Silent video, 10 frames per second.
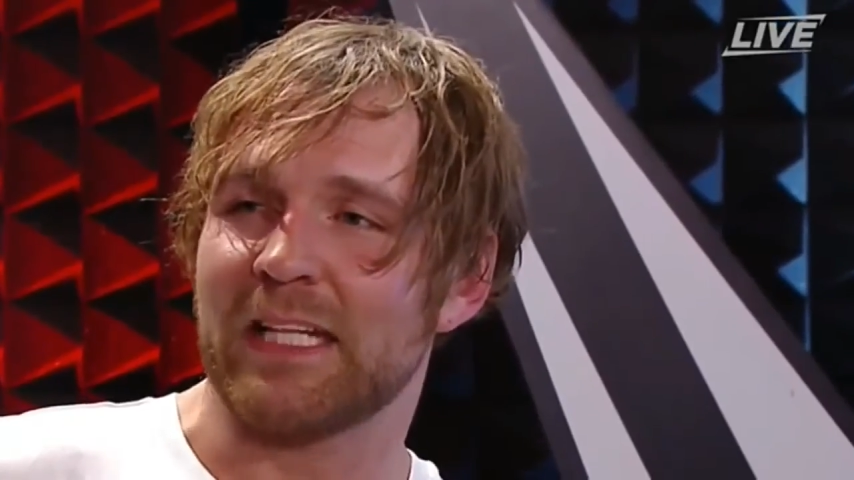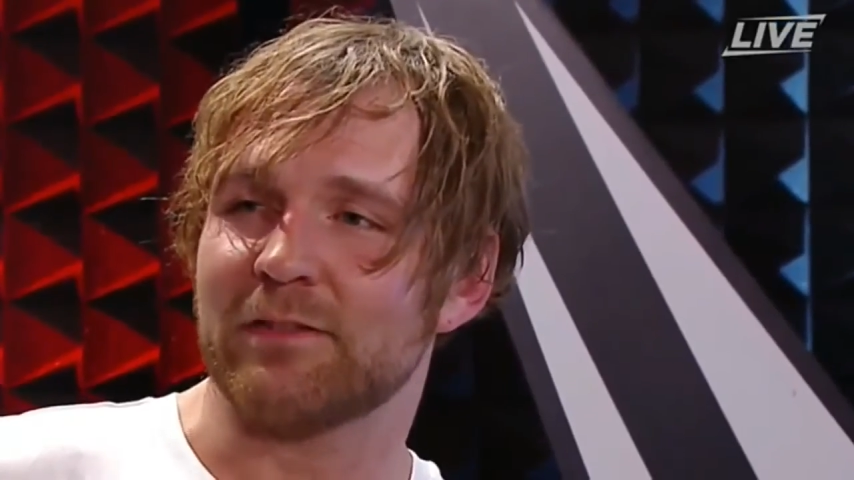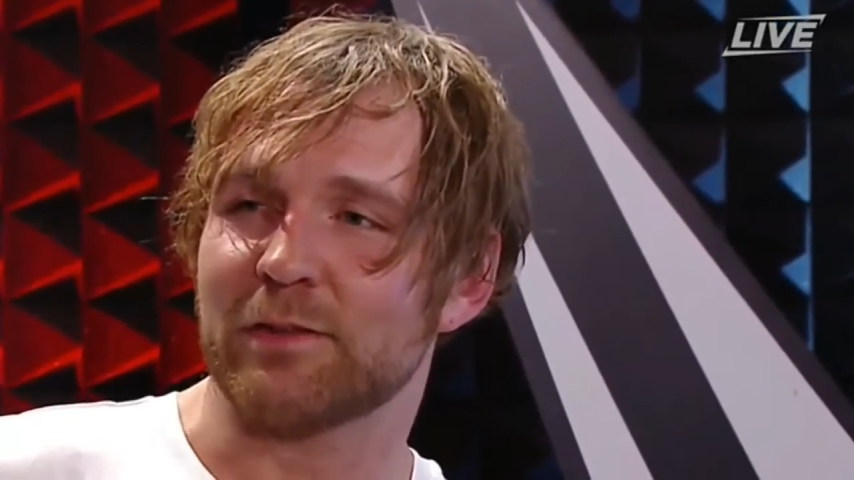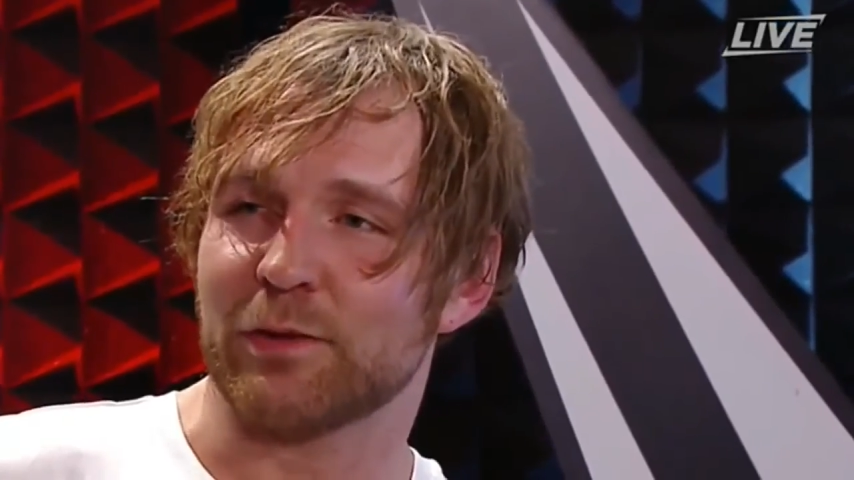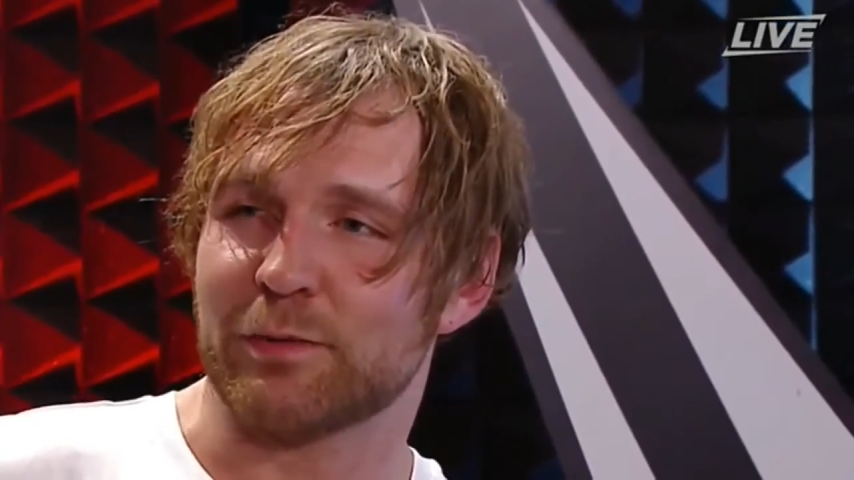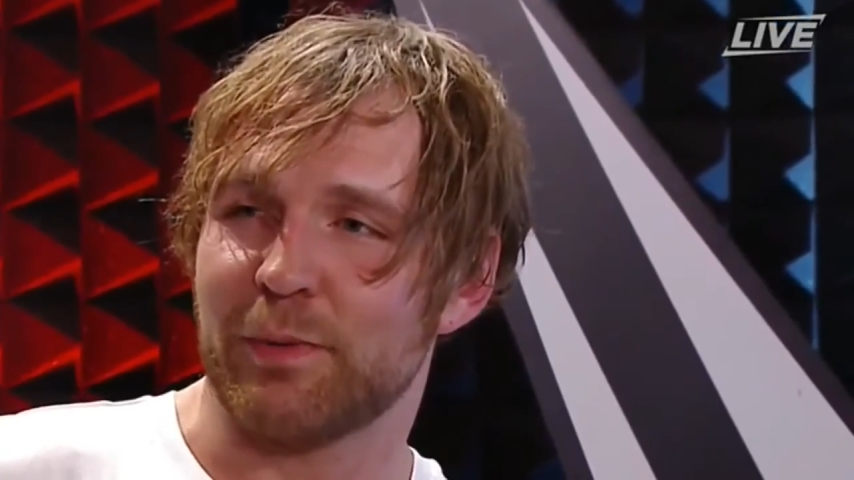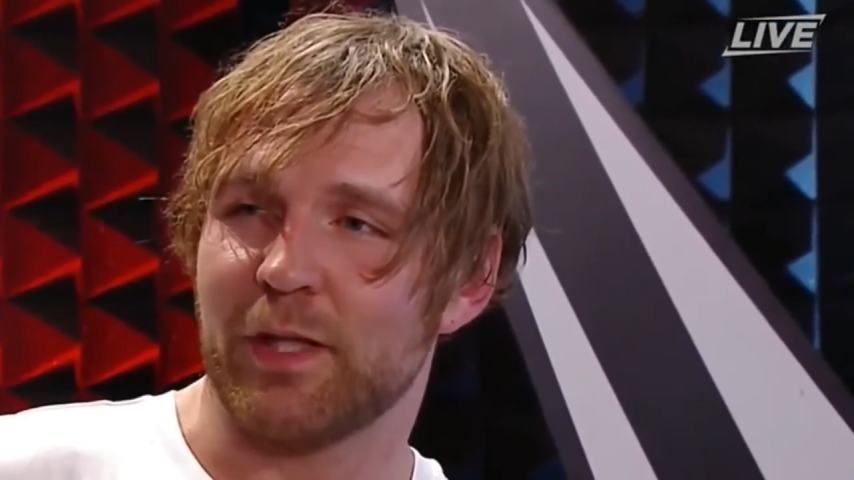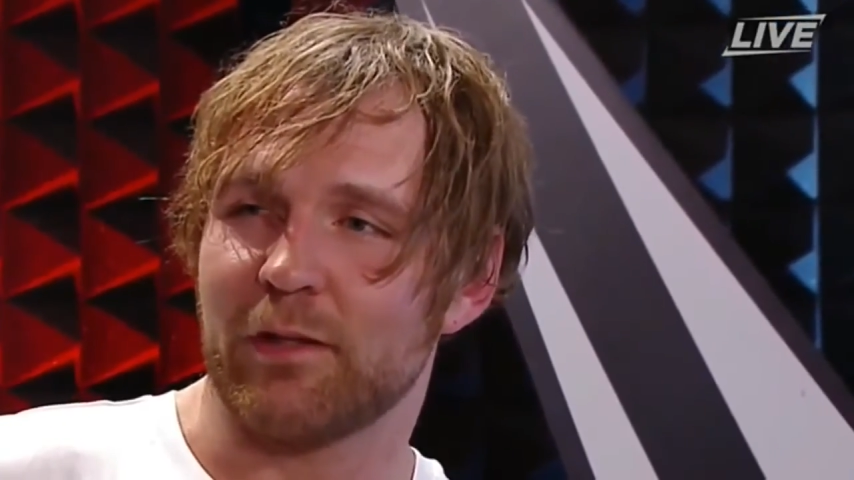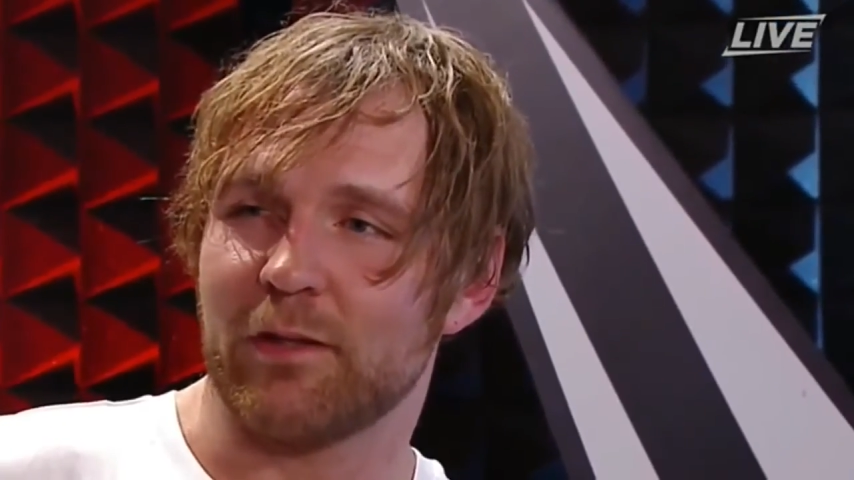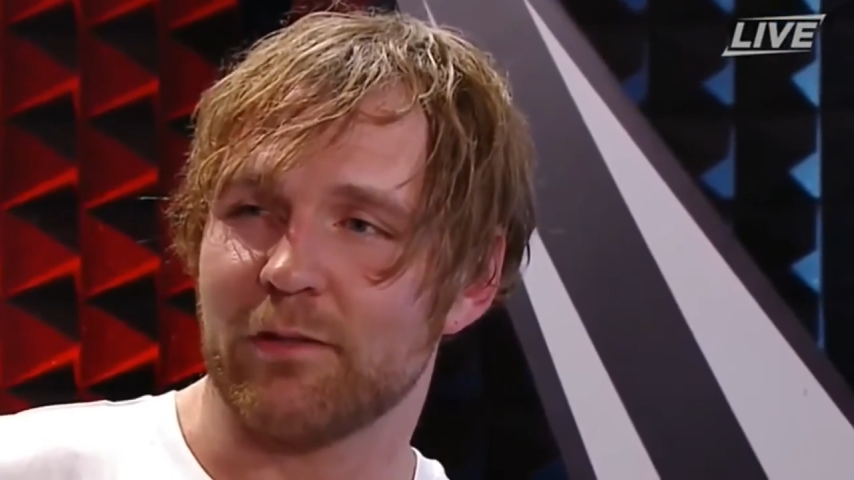so to speak,
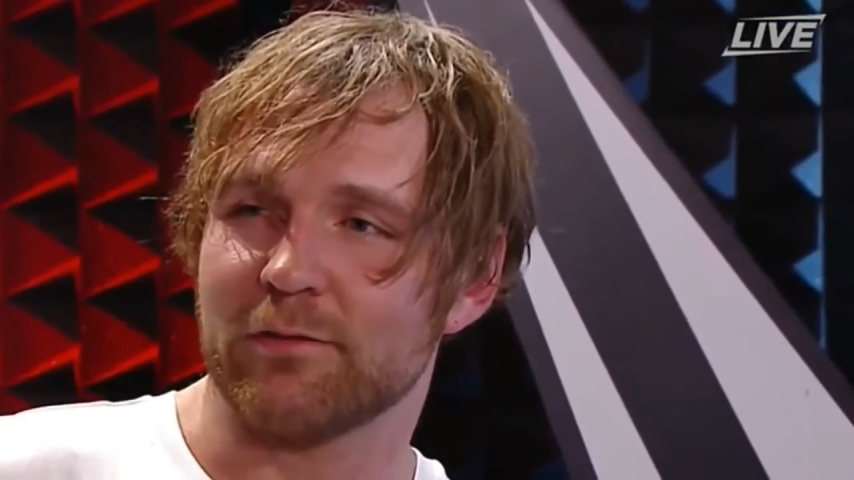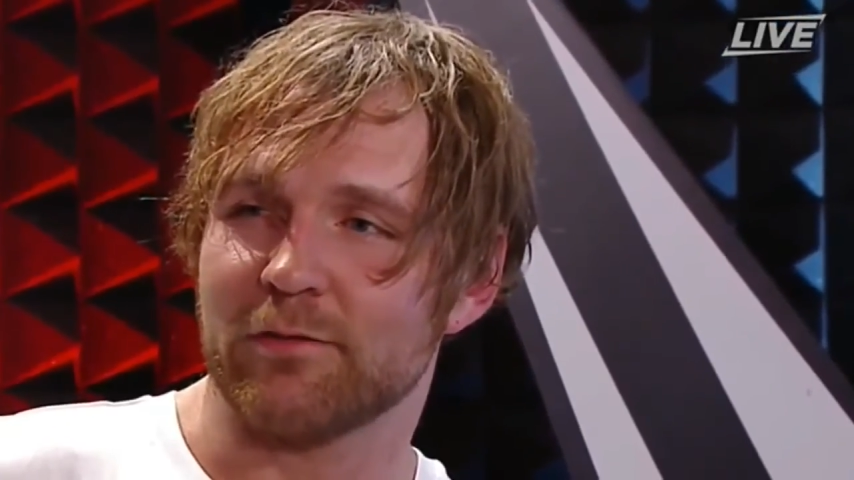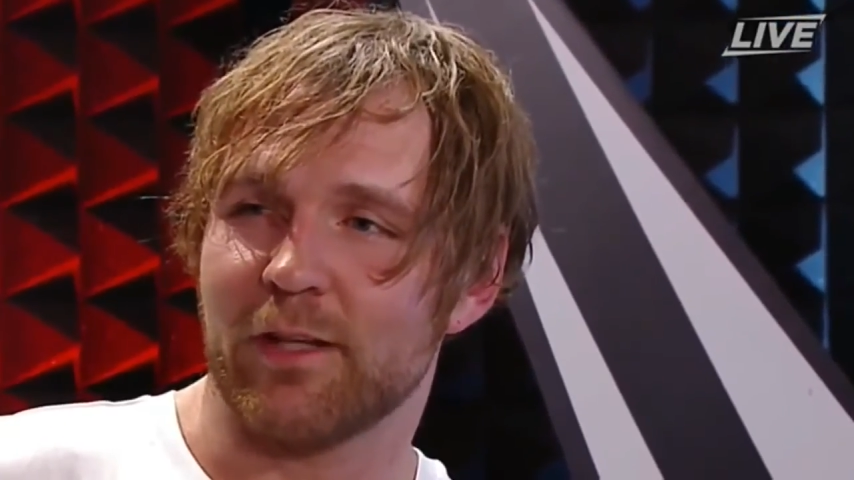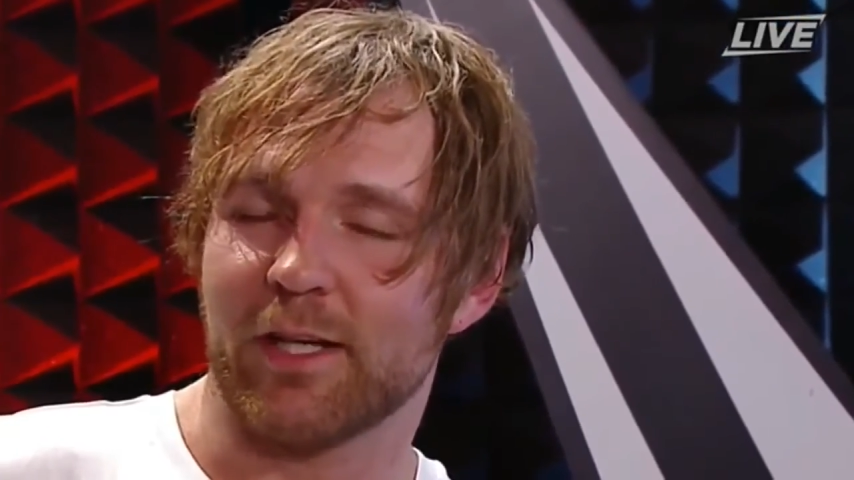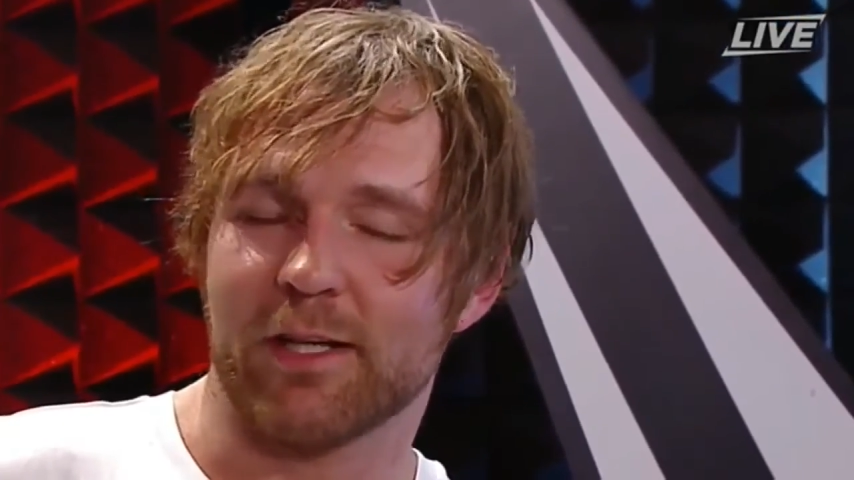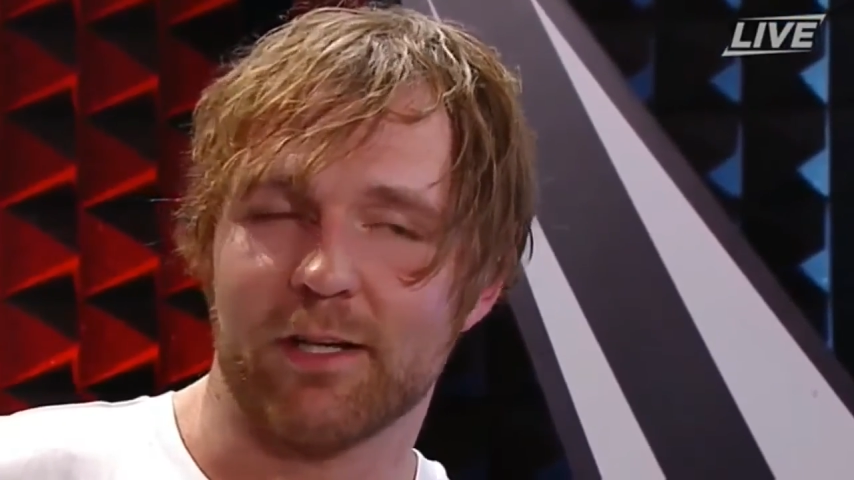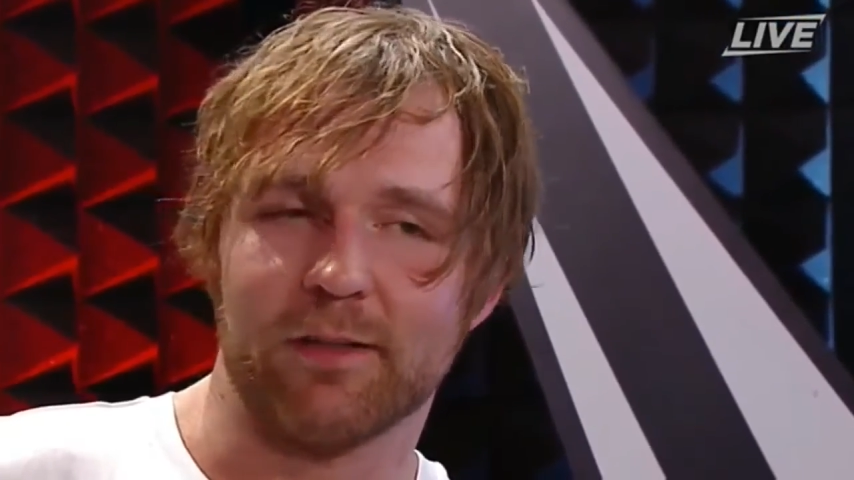like to